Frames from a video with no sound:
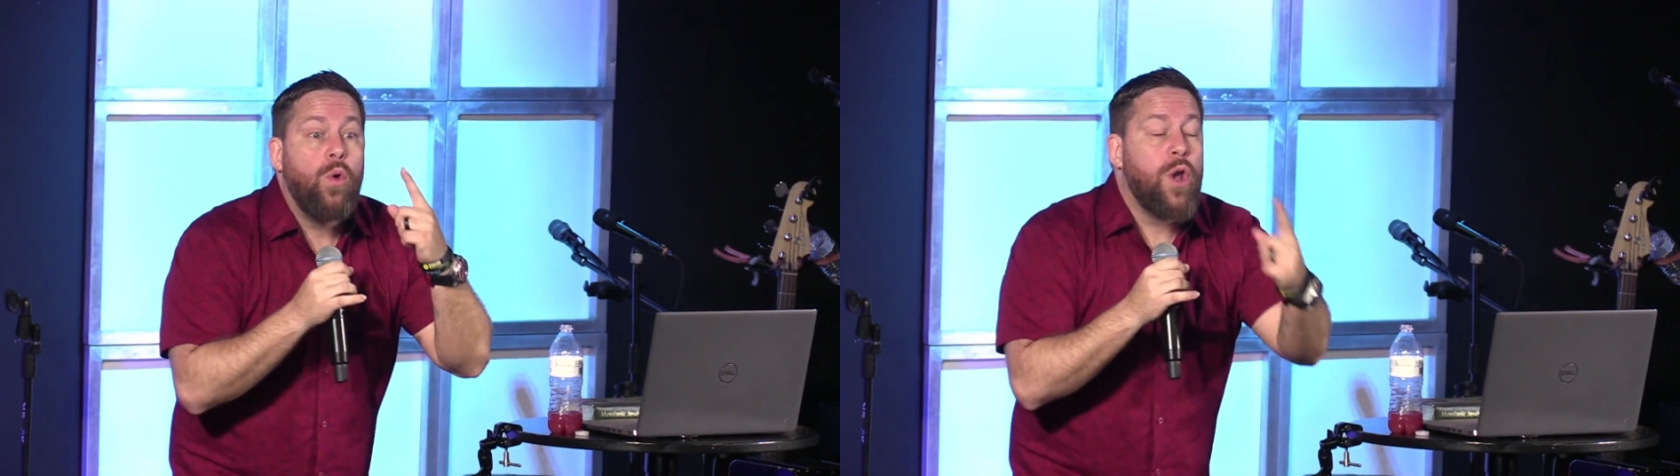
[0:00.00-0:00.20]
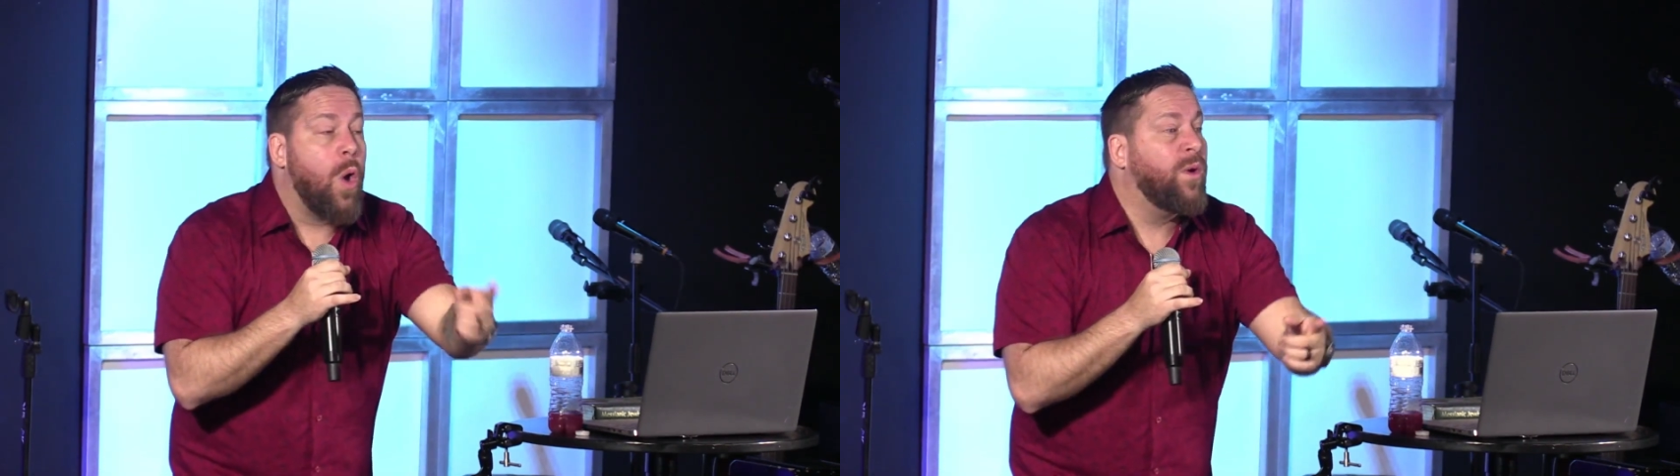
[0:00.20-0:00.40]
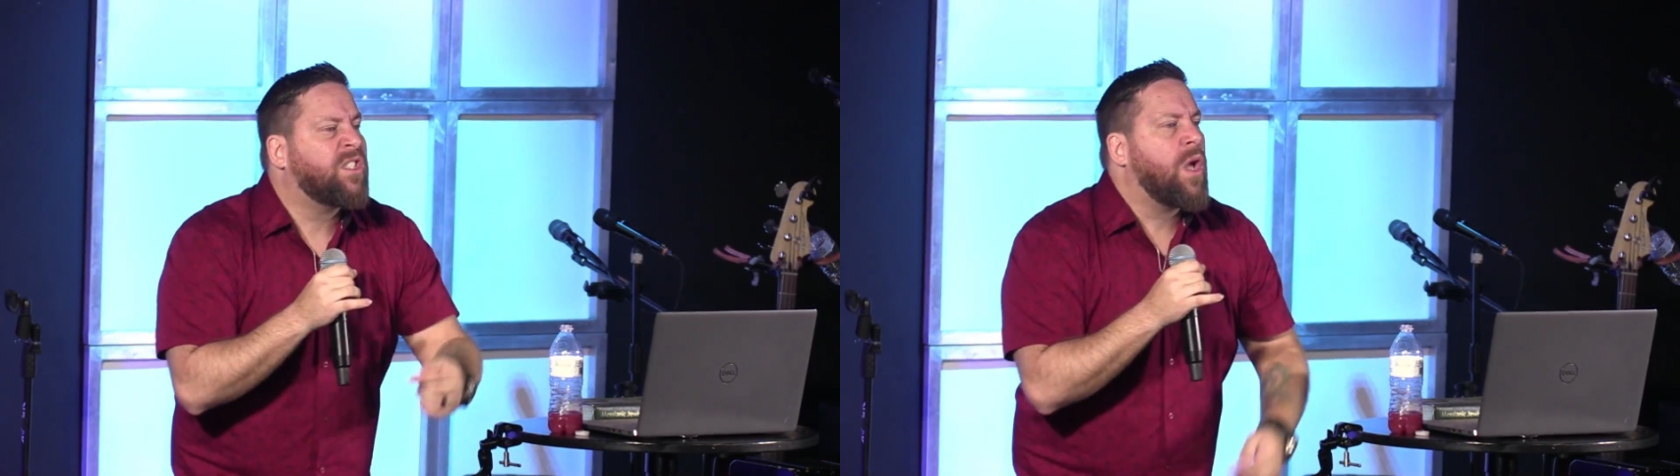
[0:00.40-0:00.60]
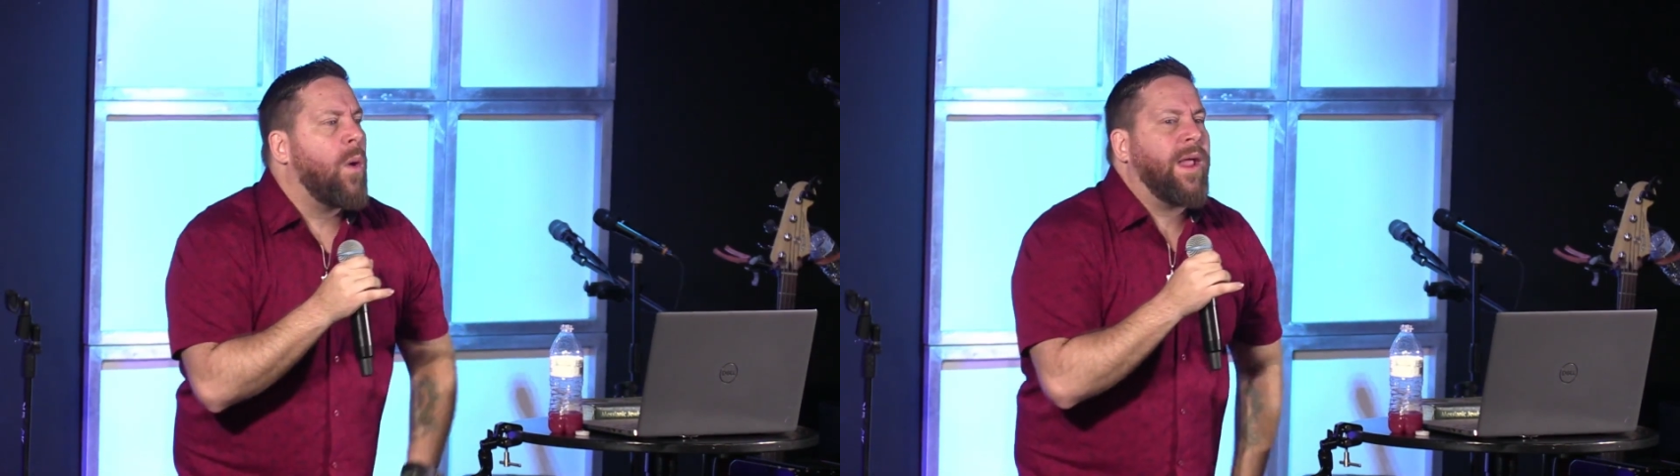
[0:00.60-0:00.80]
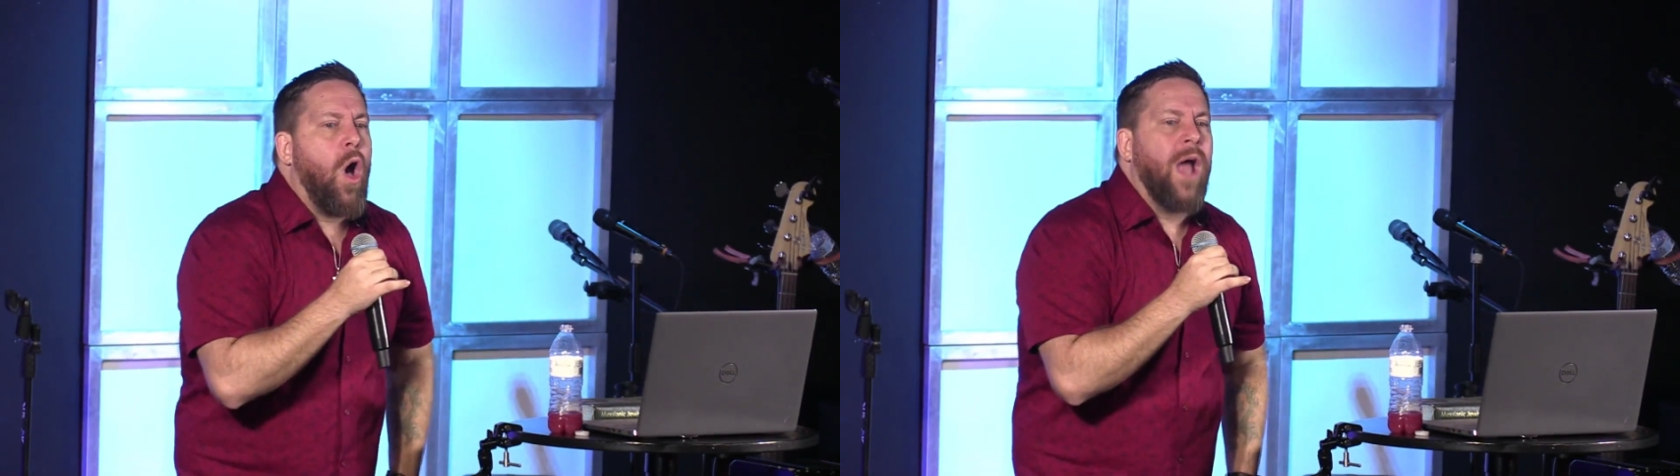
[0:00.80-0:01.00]
know what's
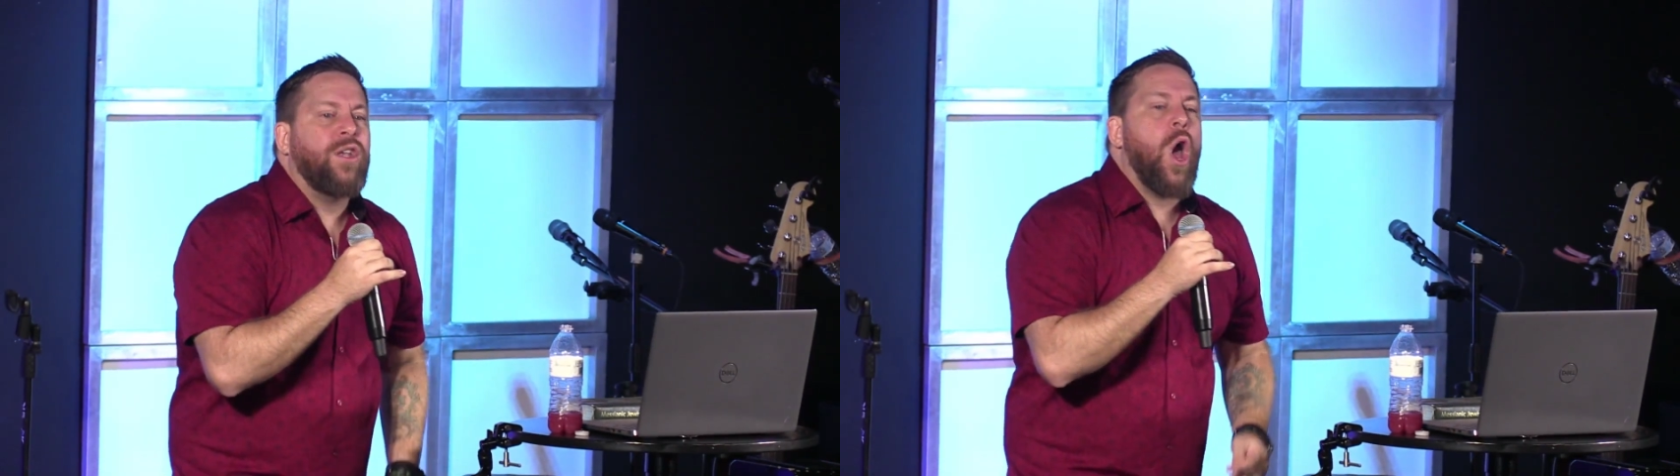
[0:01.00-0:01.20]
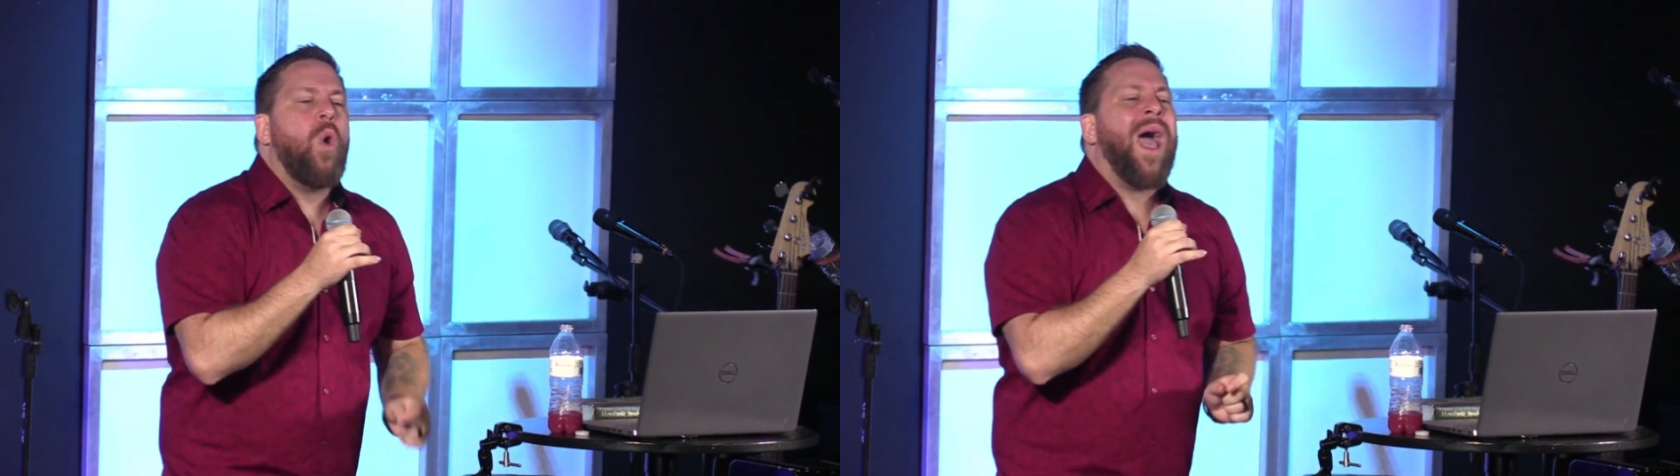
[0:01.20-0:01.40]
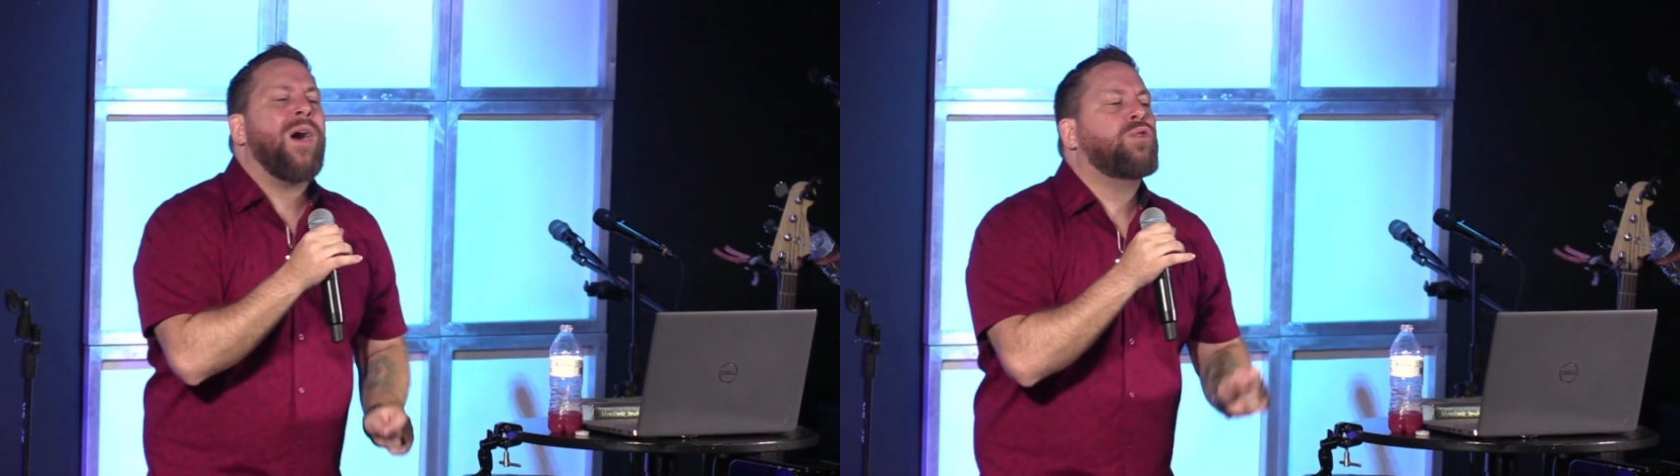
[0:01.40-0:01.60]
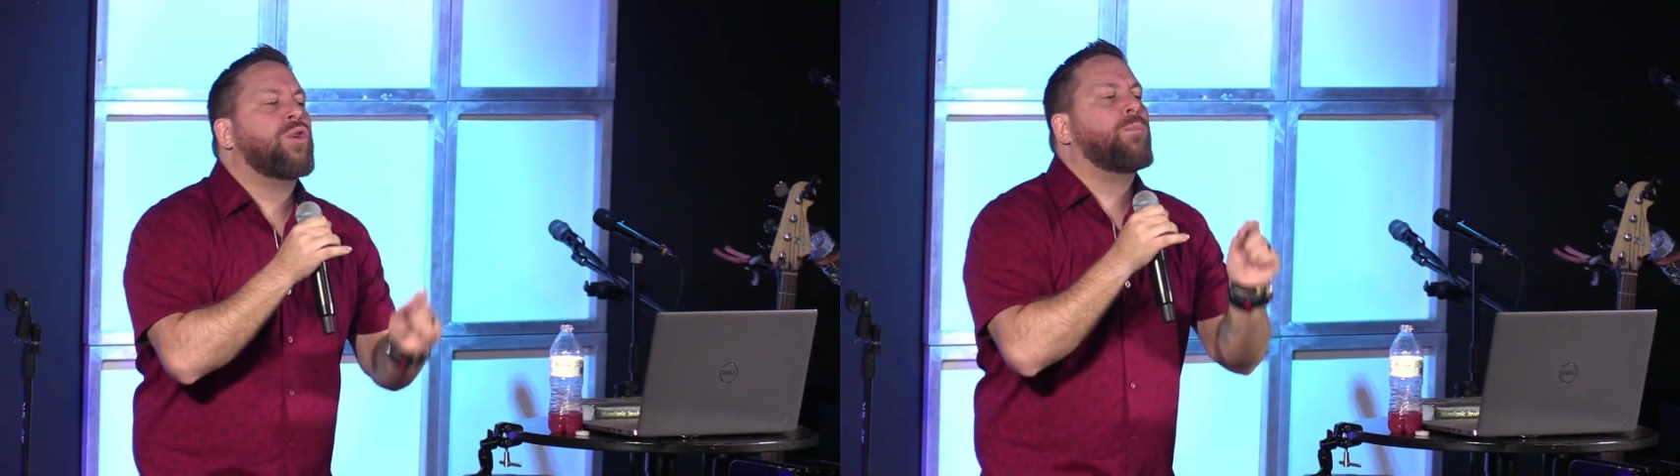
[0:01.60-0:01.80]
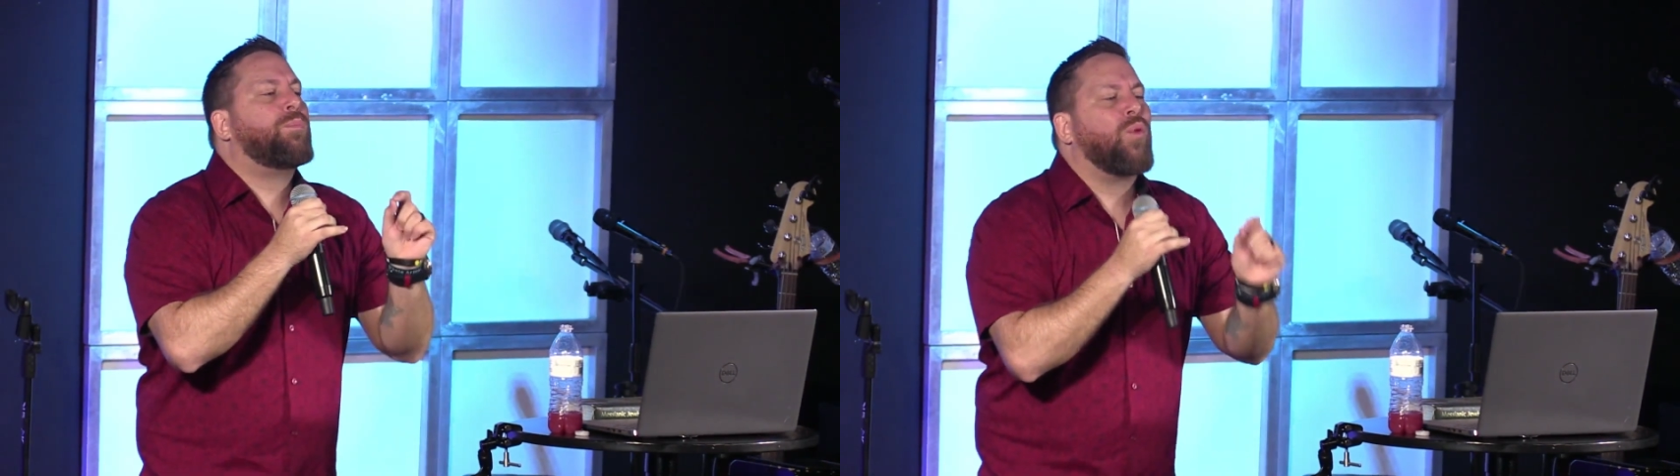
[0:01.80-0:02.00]
going on, know how
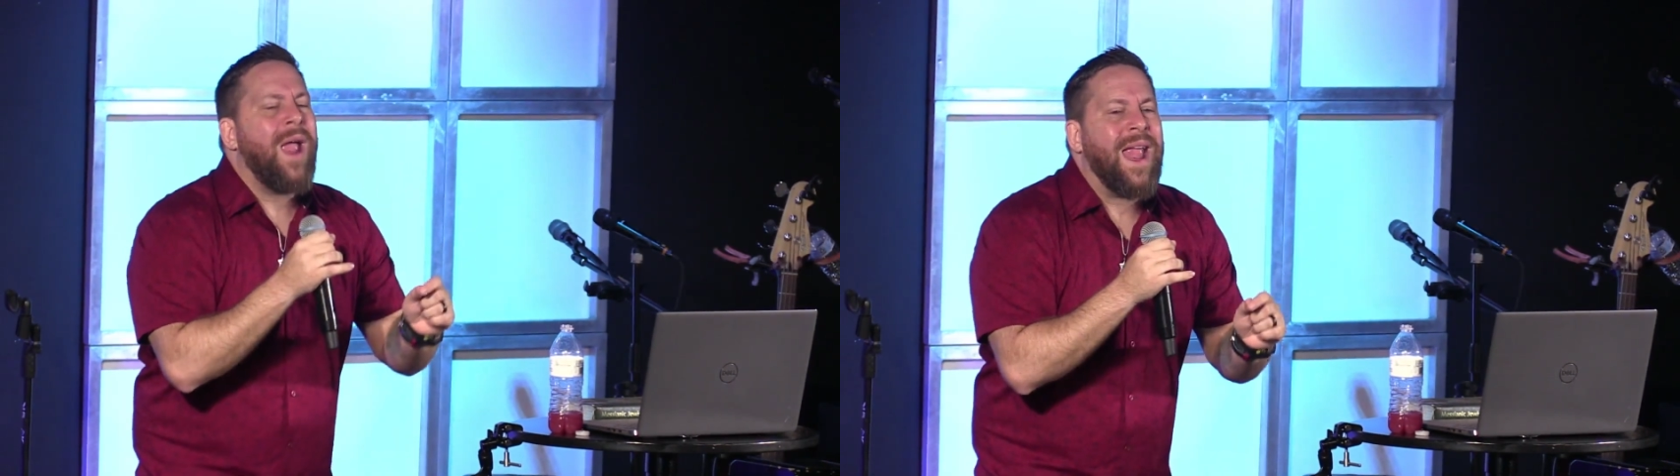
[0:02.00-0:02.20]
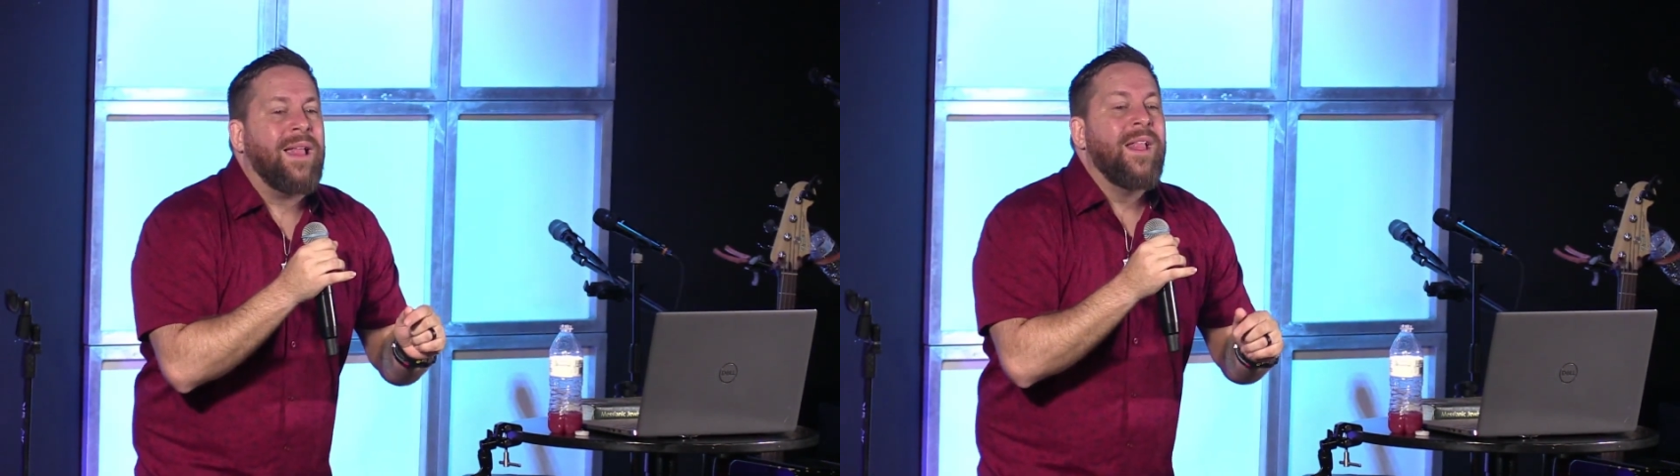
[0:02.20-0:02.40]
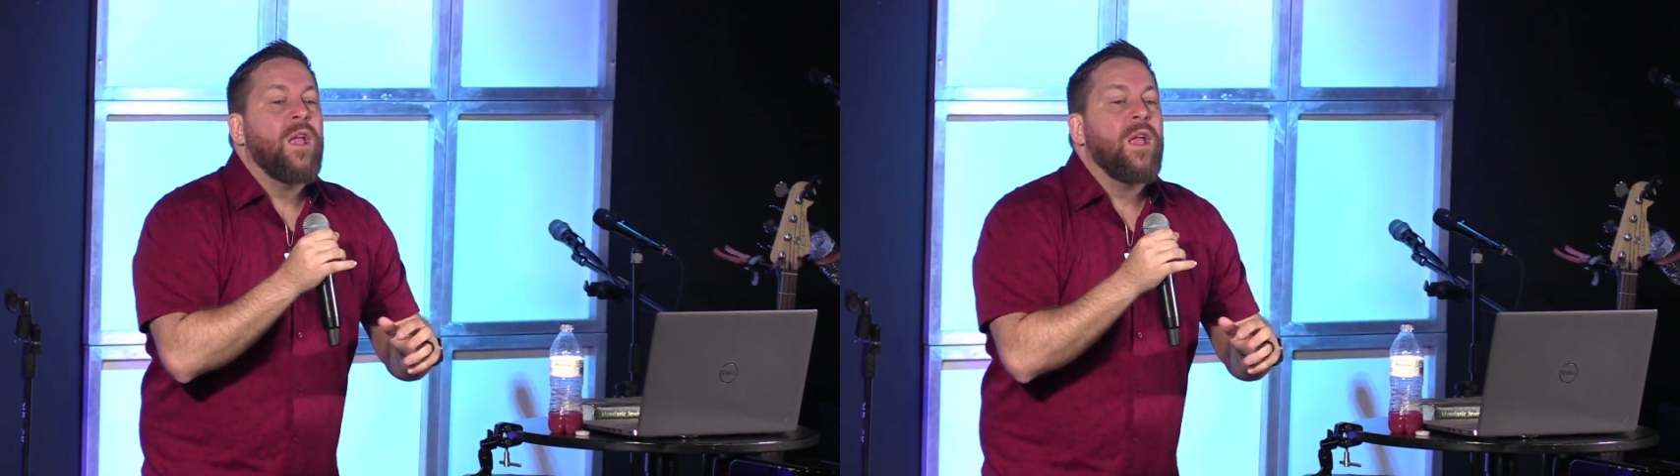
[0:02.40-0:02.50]
to pray,